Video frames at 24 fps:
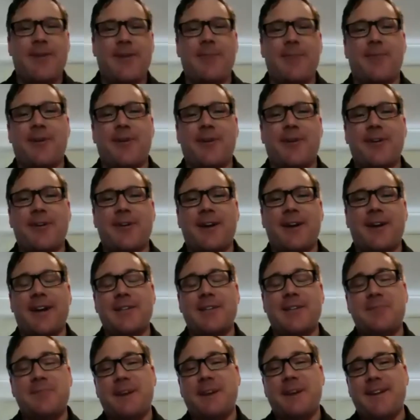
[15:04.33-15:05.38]
I'm wrong, guys,
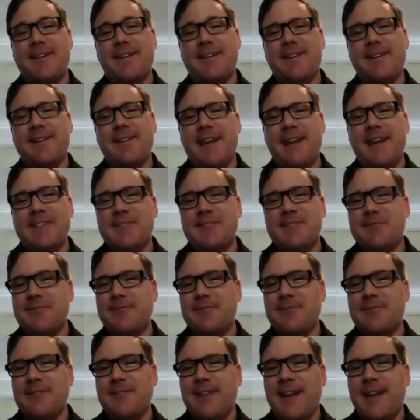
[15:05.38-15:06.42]
but has it,
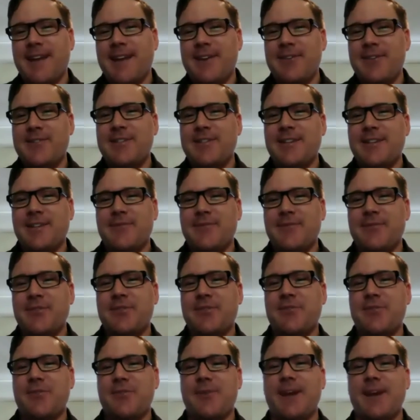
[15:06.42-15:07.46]
like using the
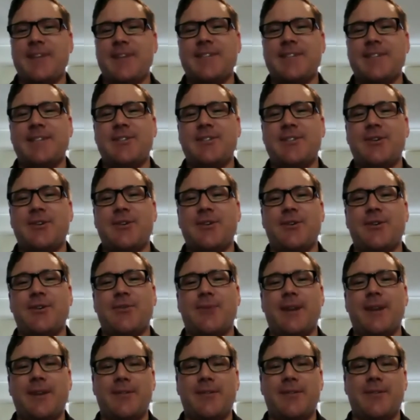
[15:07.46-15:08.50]
Fujifilm X-E2
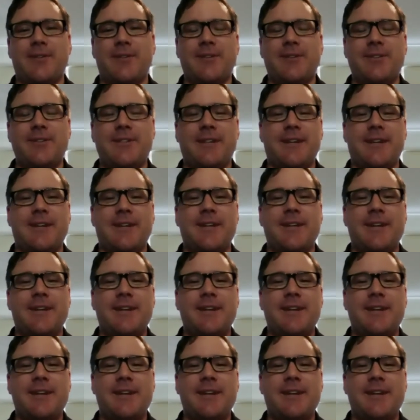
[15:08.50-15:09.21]
when you were using it,